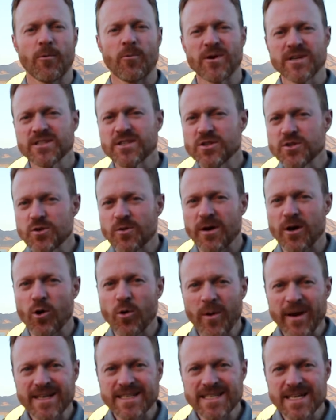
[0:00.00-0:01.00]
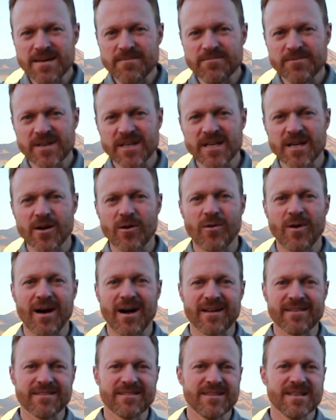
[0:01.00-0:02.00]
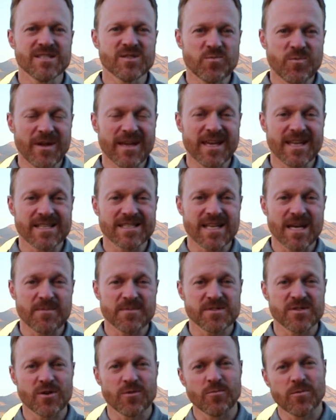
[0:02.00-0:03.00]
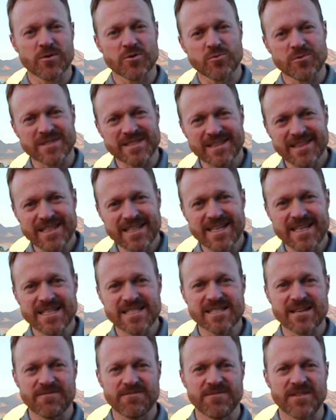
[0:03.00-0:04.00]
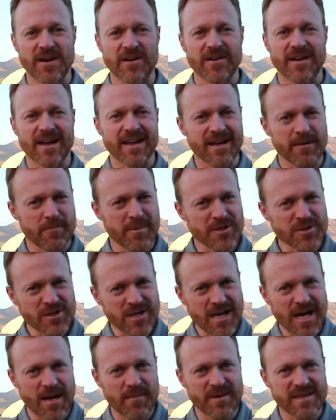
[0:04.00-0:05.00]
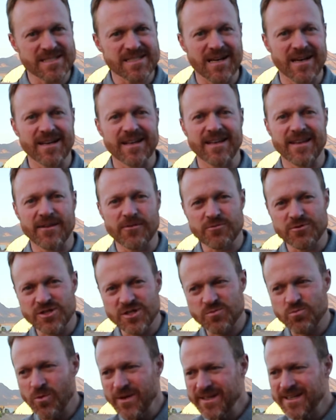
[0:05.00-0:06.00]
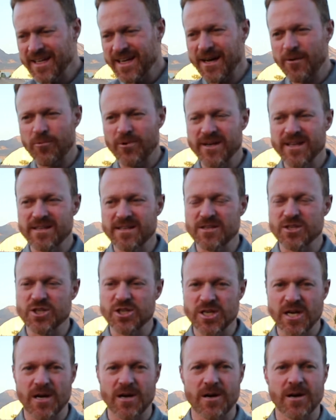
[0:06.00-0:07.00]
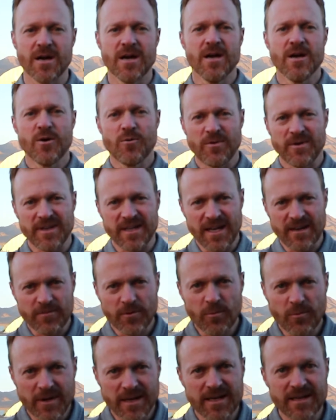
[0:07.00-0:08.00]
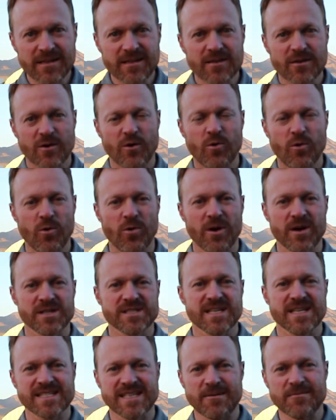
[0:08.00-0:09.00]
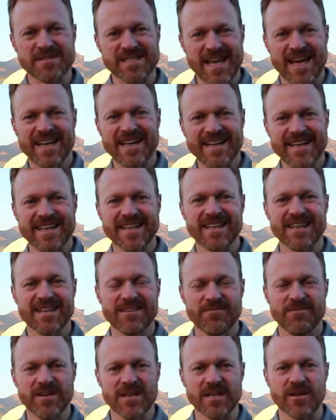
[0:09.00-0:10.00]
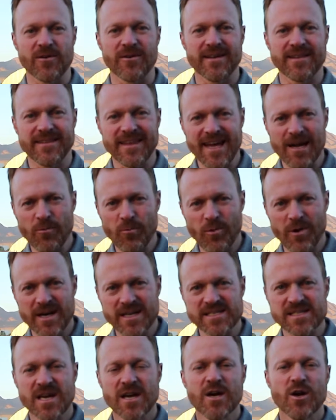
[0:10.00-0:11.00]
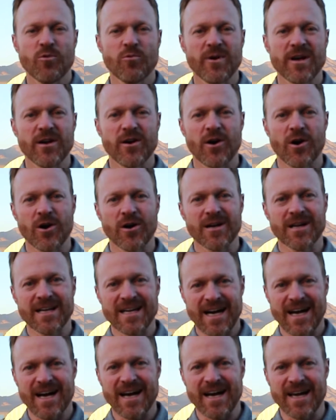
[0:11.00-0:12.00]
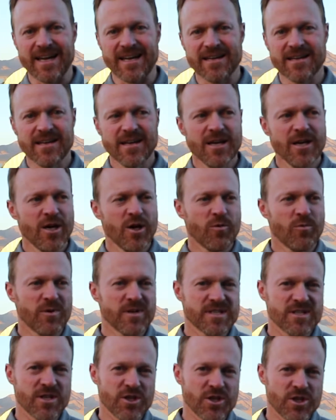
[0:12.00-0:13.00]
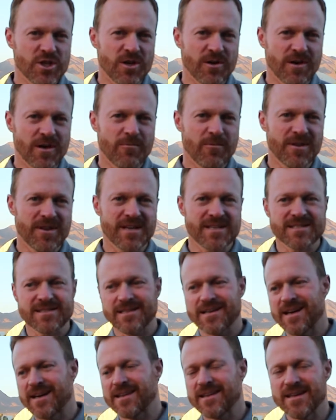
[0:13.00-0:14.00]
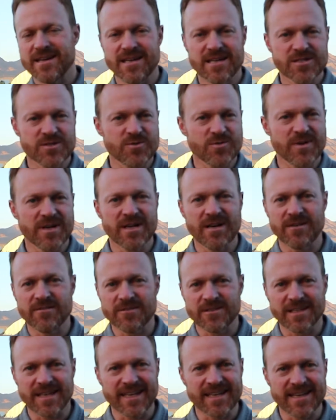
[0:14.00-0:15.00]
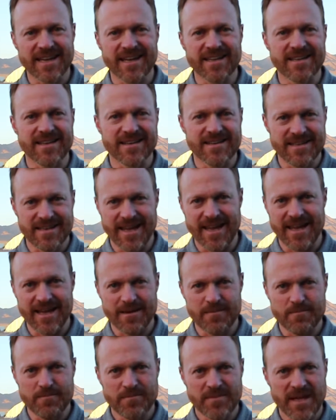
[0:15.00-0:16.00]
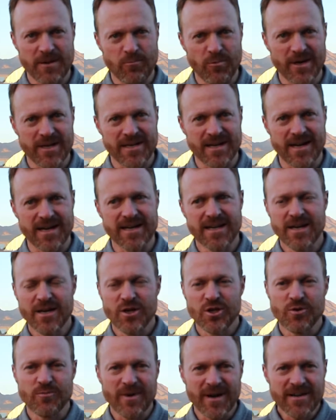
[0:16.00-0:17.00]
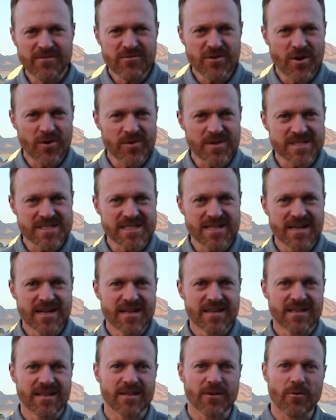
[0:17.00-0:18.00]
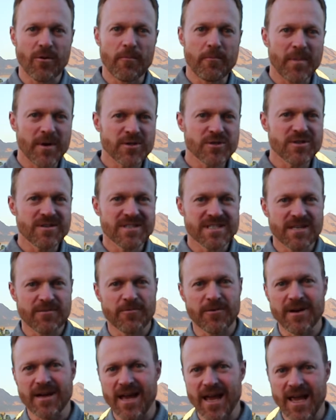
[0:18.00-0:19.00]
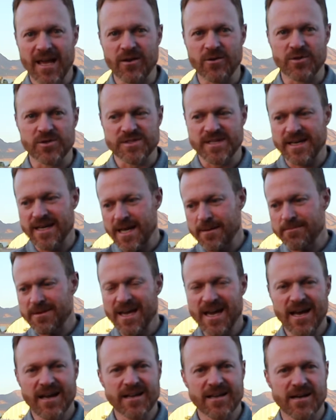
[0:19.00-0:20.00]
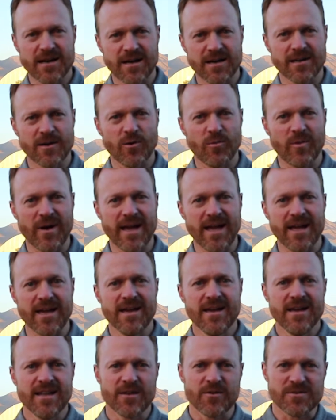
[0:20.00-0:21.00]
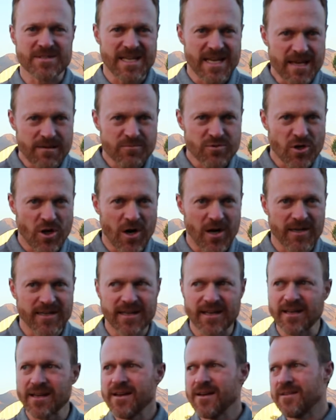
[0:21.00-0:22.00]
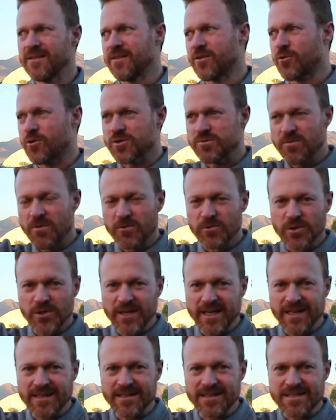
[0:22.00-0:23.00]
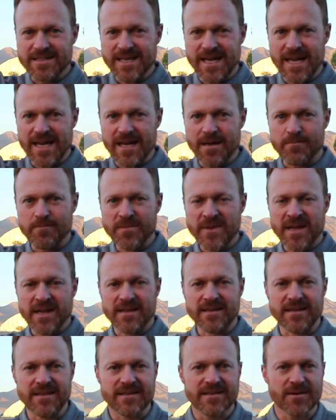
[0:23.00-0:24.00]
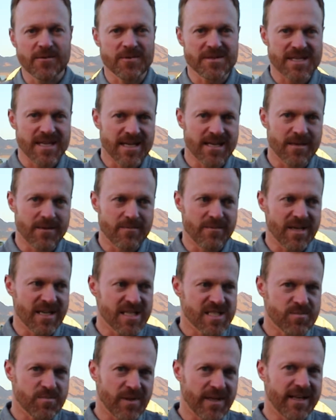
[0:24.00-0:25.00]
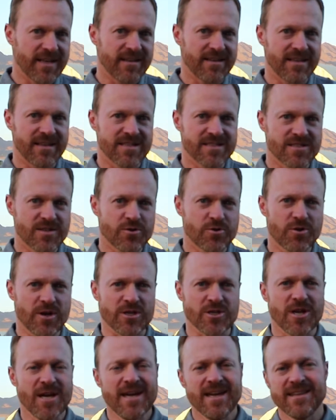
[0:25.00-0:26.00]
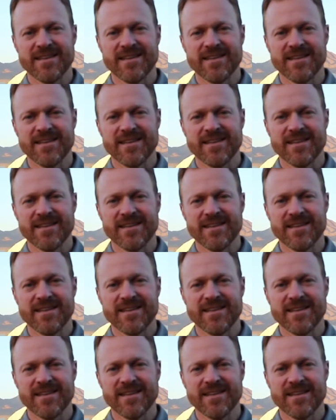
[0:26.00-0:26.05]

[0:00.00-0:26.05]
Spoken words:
I wanted to do a quick tip video on this weekend's episode, which was Lee's Ferry. I got a bunch of comments on it, and there was just one thing I wanted to share with everyone in the course as I was editing the video, and that was when our guide was sharing with us kind of the history of Glen Canyon Dam and whatnot. You might have noticed that there were a bunch of different angles. I kept cutting away. There was him talking, and of course we were looking at the dam, and then there was him explaining things to Trish.